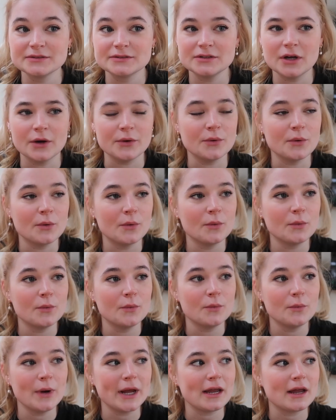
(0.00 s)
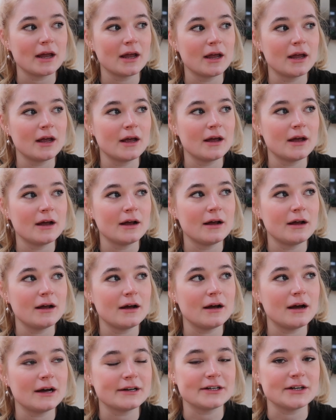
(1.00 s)
No, wait,
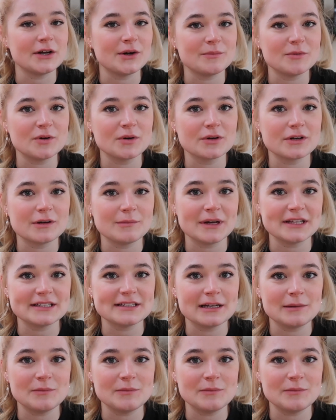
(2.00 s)
I don't know, I'm not good at maths